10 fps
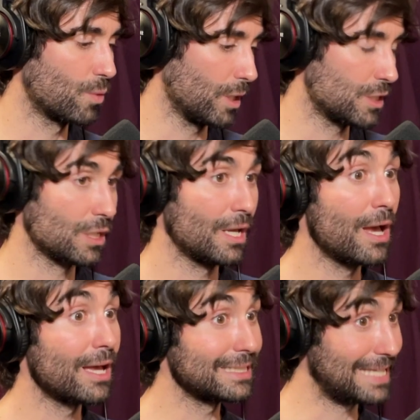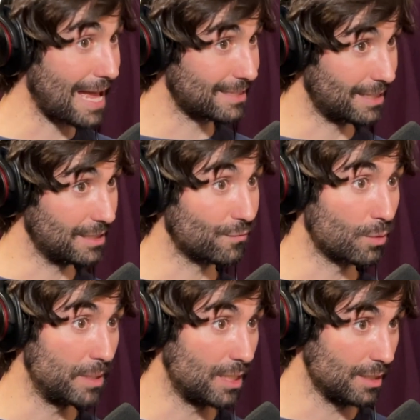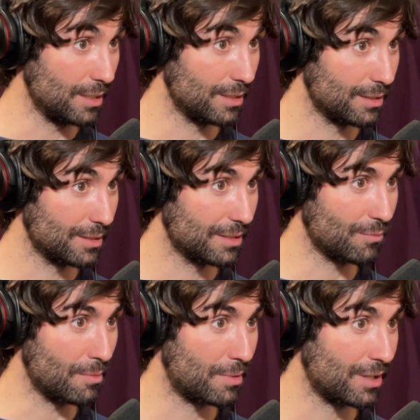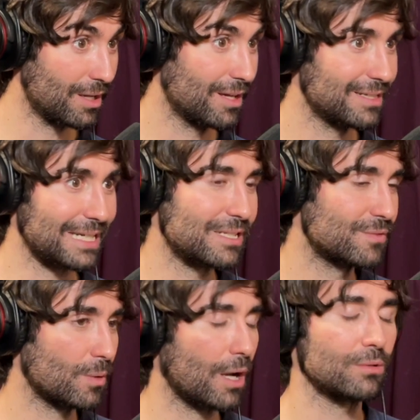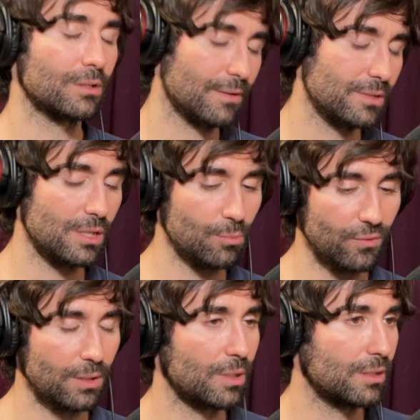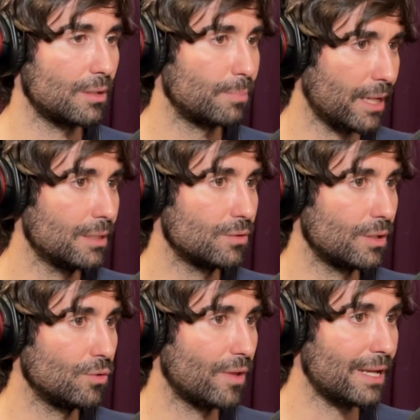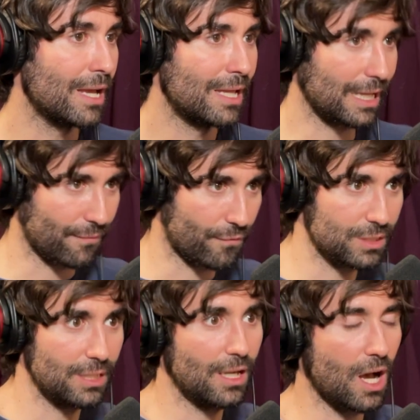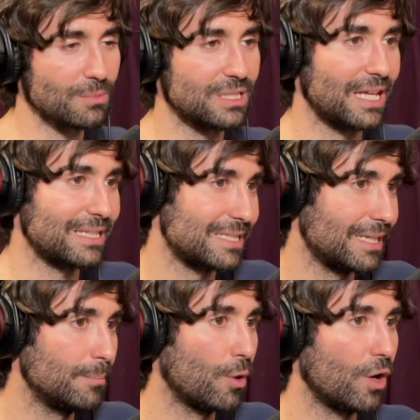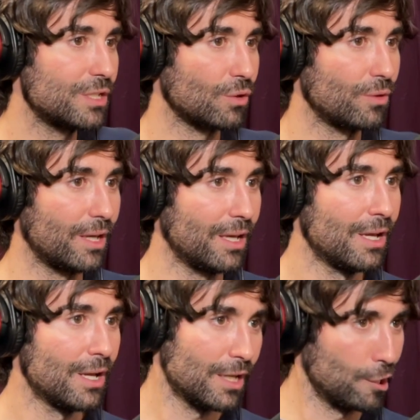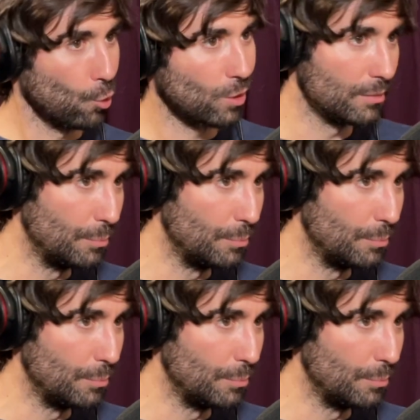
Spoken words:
which dancing is forbidden. Remember? Dancing is for. Oh, you haven't seen the movie, but in the play, do they do that? Like at first he comes, he's like the city boy, so the local